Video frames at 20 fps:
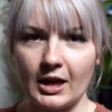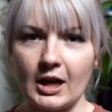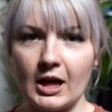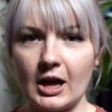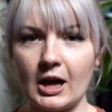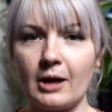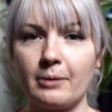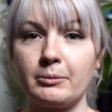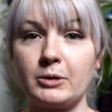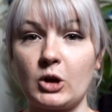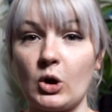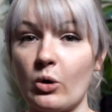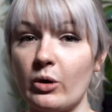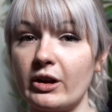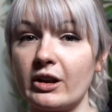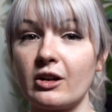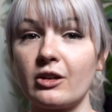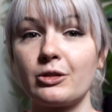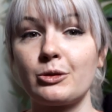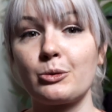
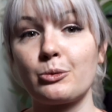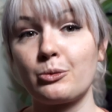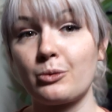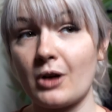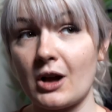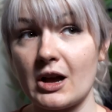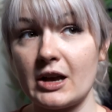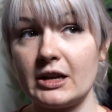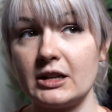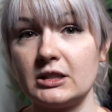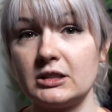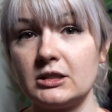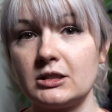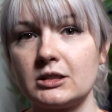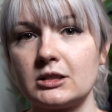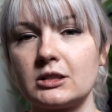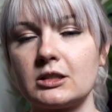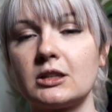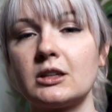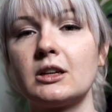Going on the
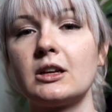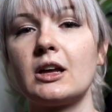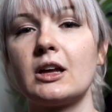rides